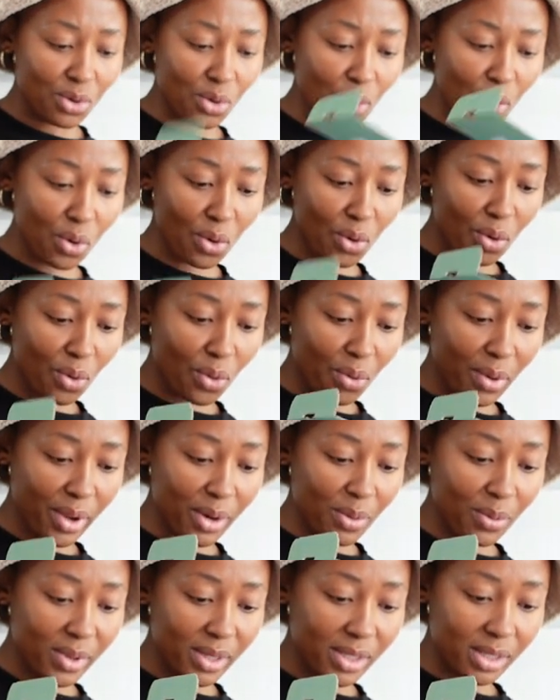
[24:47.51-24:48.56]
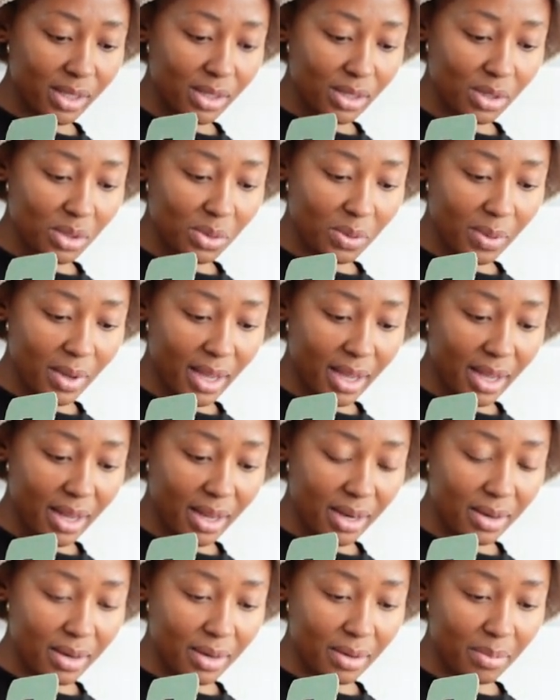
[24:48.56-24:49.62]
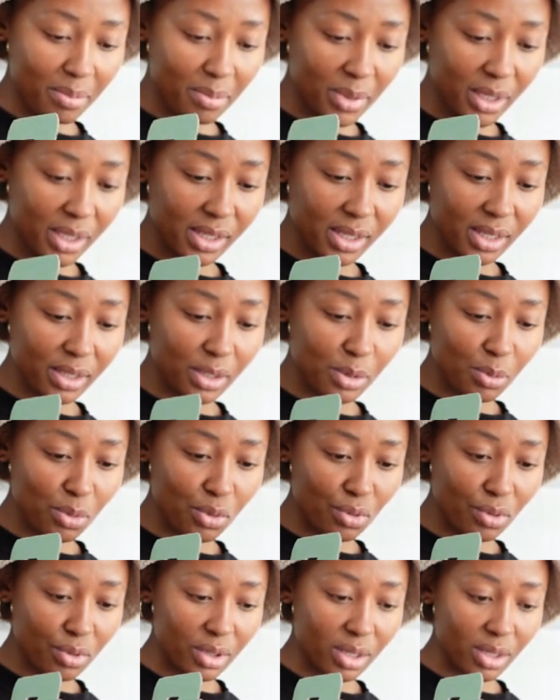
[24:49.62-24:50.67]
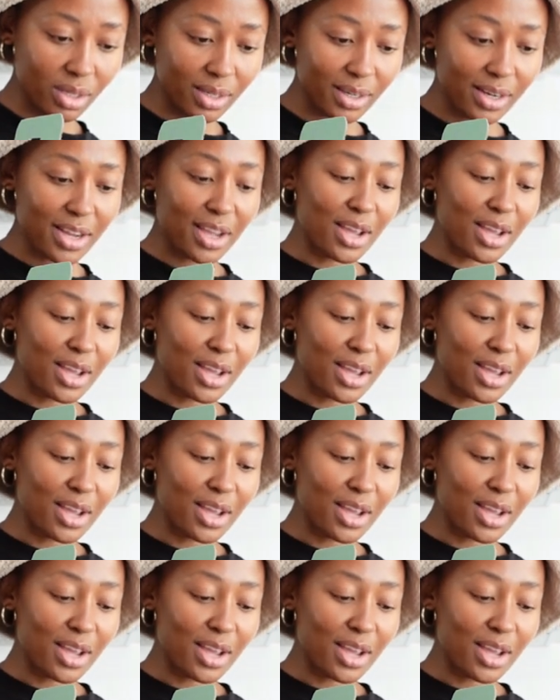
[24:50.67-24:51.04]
No, it was this one. Mixing spoon.